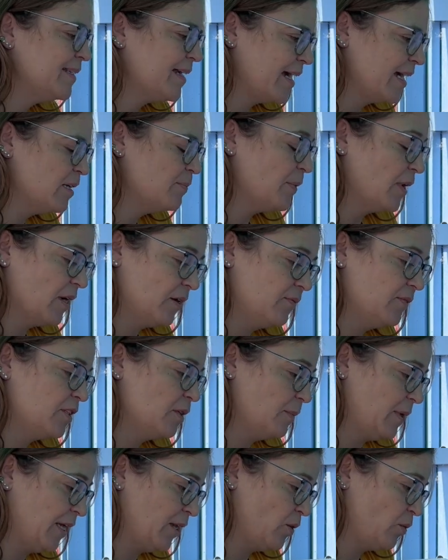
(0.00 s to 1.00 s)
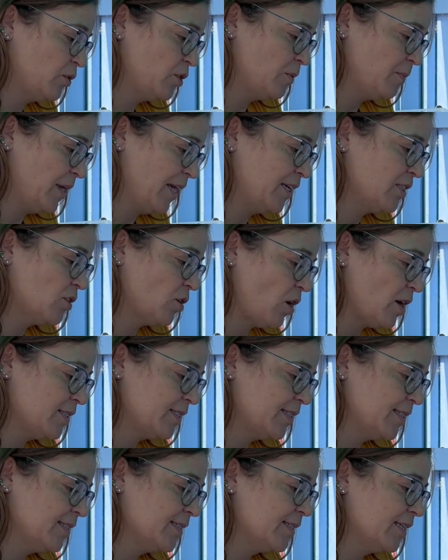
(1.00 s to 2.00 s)
type of tomato to make
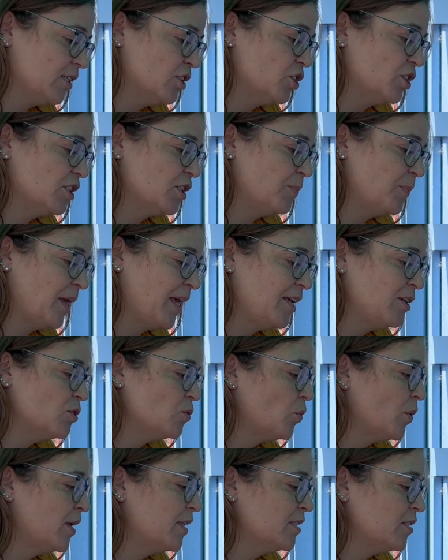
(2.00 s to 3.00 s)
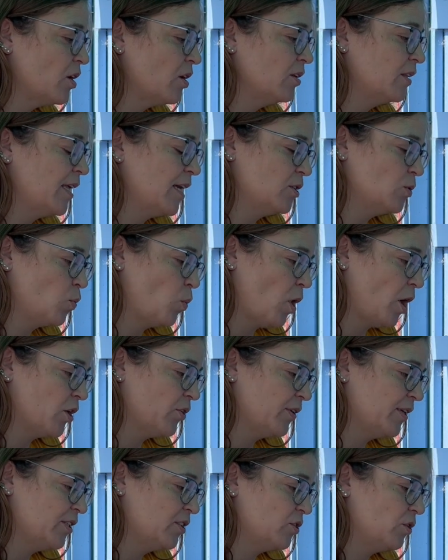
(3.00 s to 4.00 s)
sauces. It's just the paste ones are less
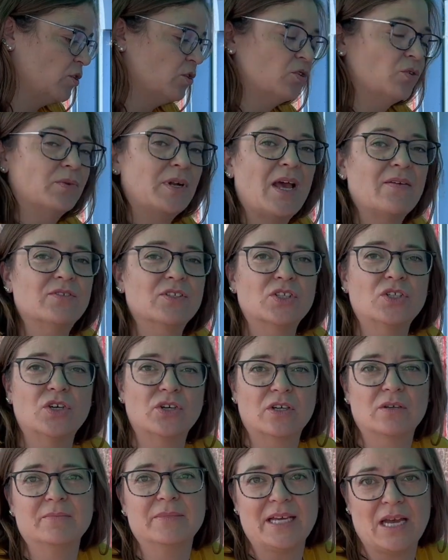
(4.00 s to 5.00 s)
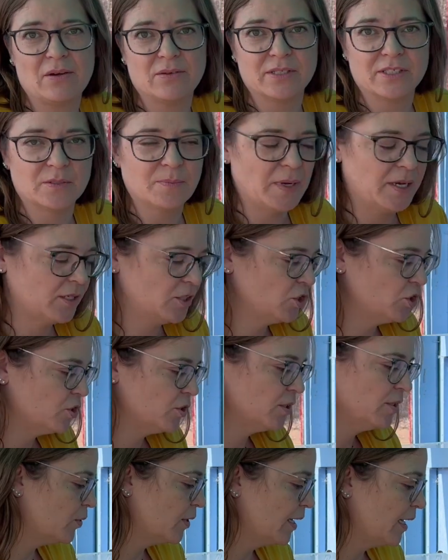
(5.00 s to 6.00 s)
watery, so you don't have to cook them down as much.
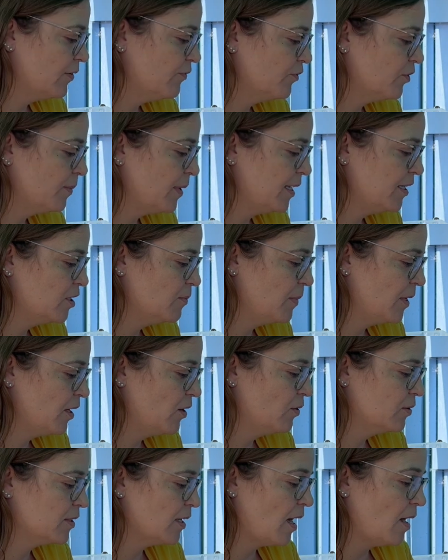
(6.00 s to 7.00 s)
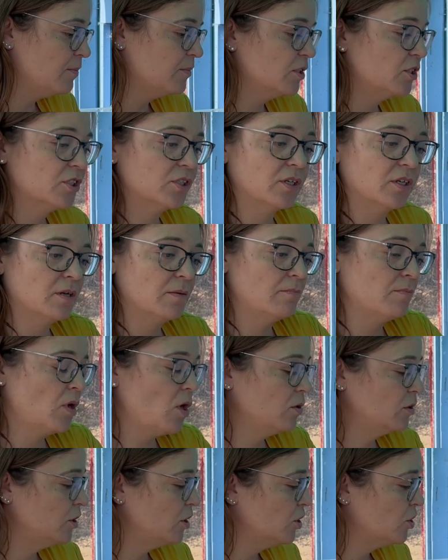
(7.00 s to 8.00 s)
So again, for my tomatoes, I'm just going to
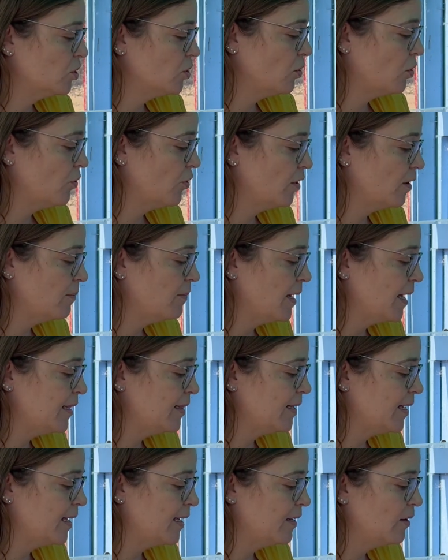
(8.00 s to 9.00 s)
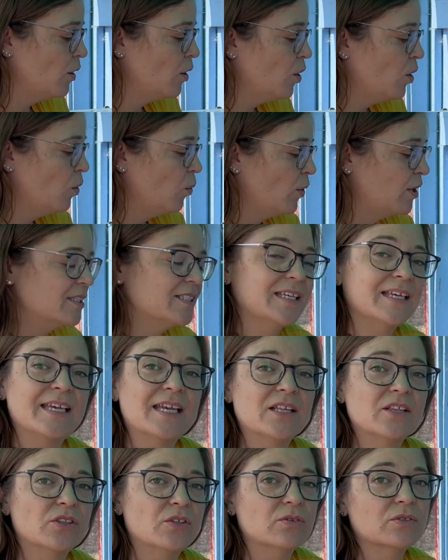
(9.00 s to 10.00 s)
multi-sow them, and then once they
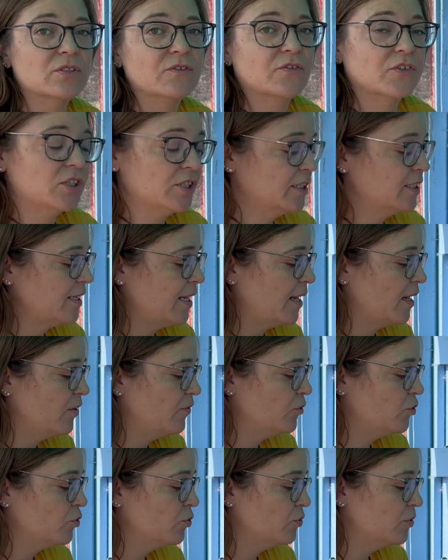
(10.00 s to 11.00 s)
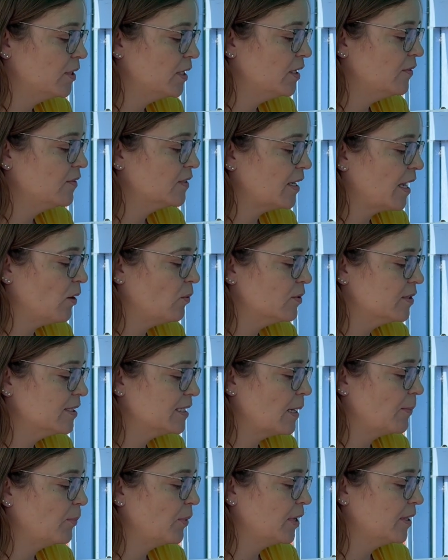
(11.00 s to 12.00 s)
get those first set of true leaves, I will
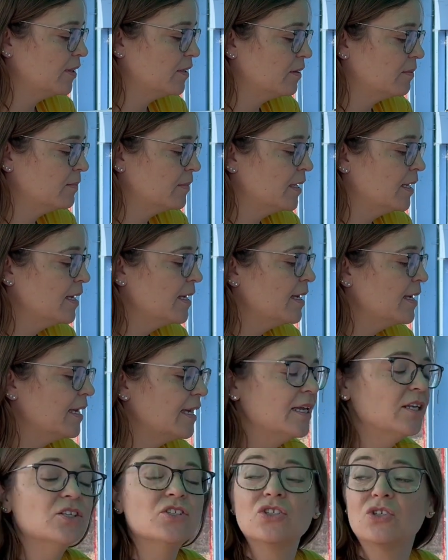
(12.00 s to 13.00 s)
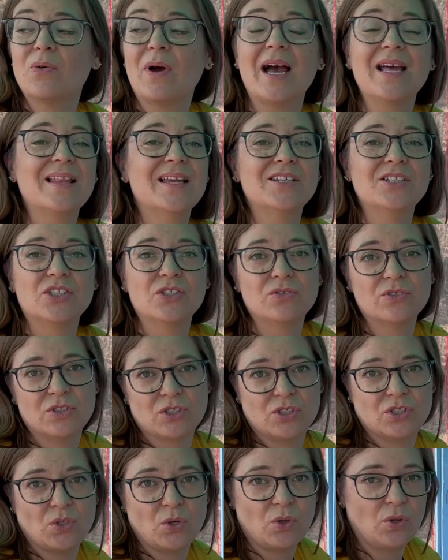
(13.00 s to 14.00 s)
separate them into, I like to use
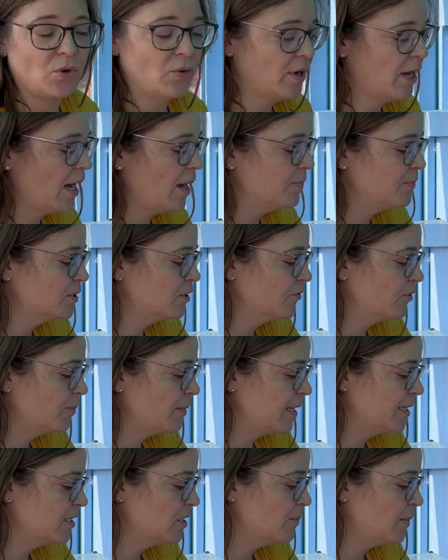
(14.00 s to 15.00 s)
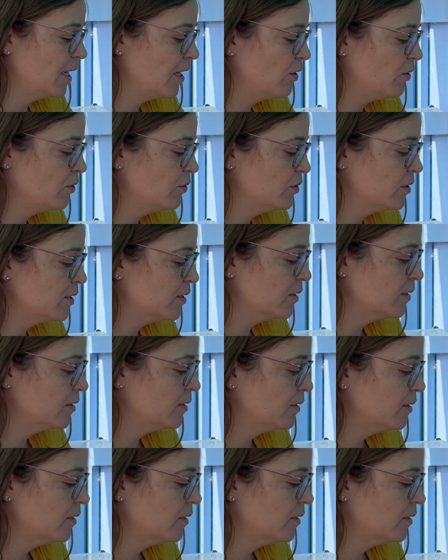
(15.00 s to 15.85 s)
the solo cups for my tomatoes.